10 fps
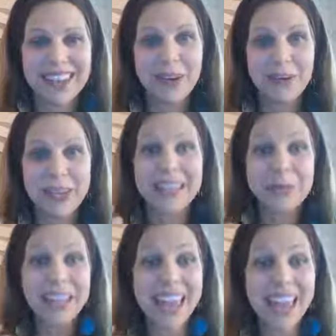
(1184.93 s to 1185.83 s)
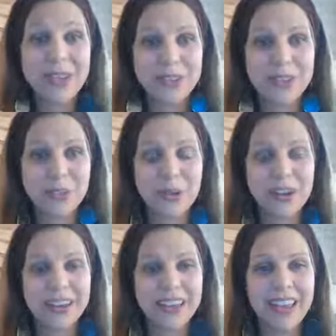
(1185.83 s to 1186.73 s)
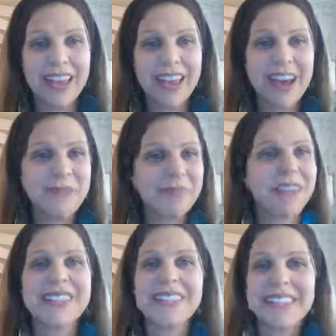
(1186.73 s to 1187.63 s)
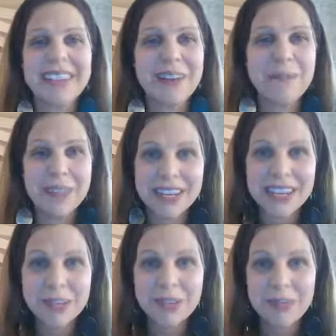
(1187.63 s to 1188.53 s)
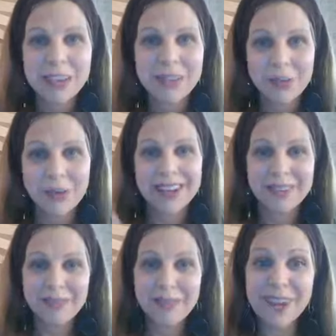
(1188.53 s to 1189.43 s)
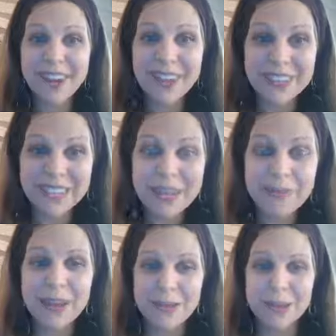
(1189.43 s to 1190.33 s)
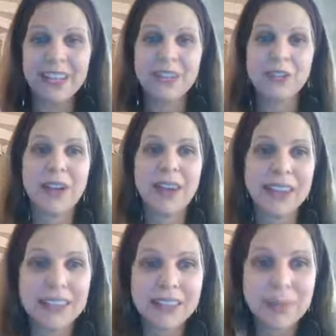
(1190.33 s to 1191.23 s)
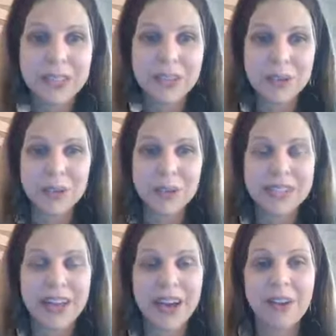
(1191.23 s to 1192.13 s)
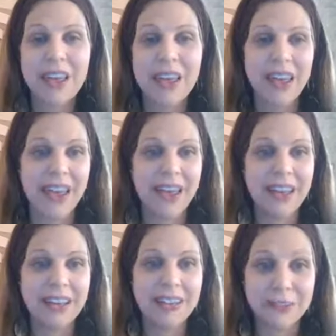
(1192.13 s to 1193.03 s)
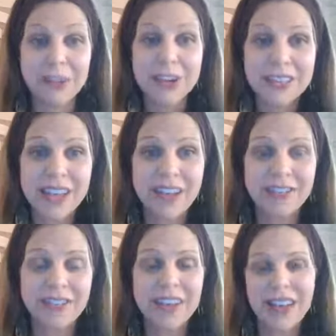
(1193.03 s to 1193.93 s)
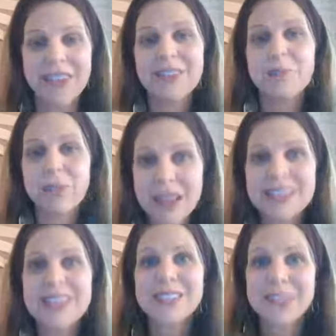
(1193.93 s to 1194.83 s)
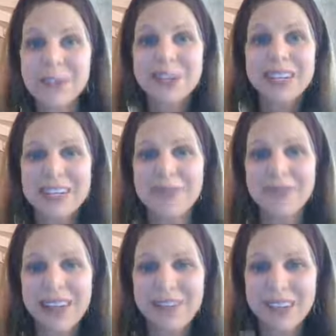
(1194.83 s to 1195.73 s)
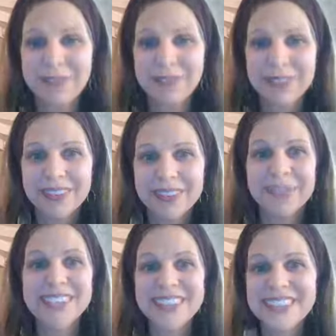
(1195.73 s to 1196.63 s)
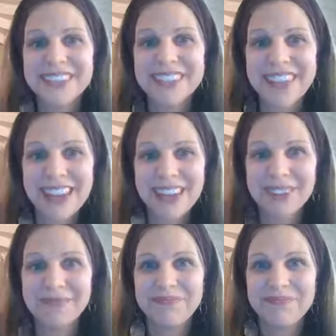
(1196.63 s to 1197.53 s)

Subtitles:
we can do this work. Obviously, be in touch with me if you want to go deep and really try and get some of these tools down and for yourself, and to process through on a deep level the riches that are inside of you.